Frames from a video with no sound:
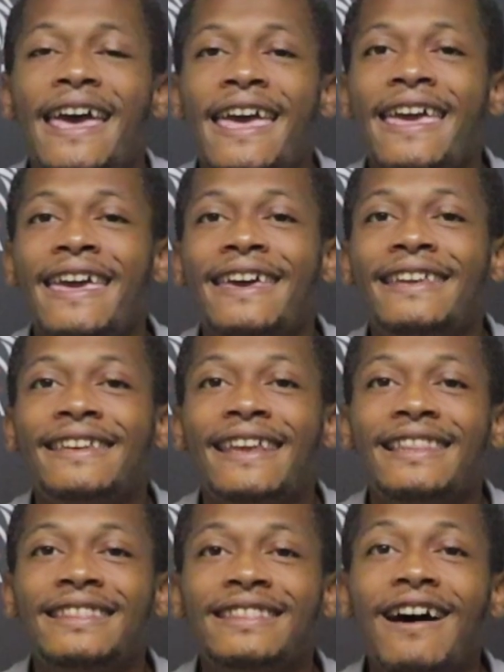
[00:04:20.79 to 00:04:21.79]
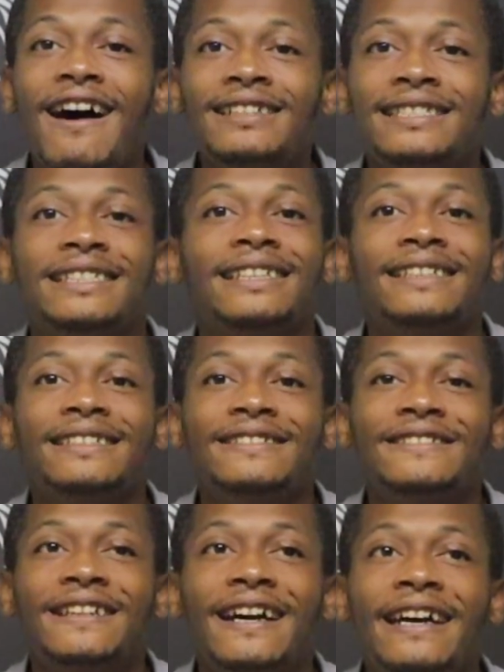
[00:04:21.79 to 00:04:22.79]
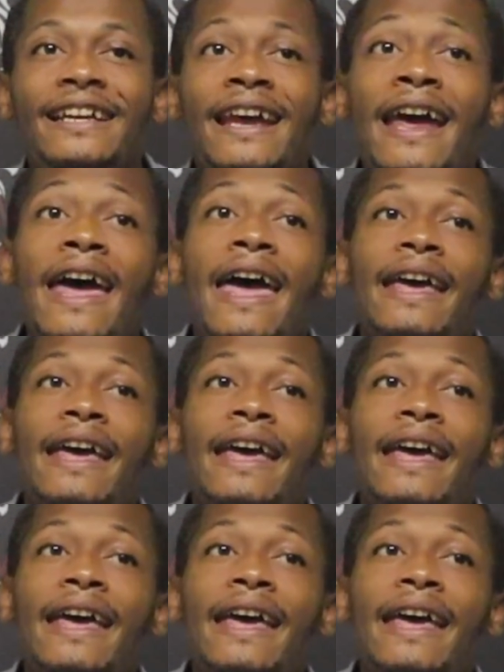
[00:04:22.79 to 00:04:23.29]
and lost it, right?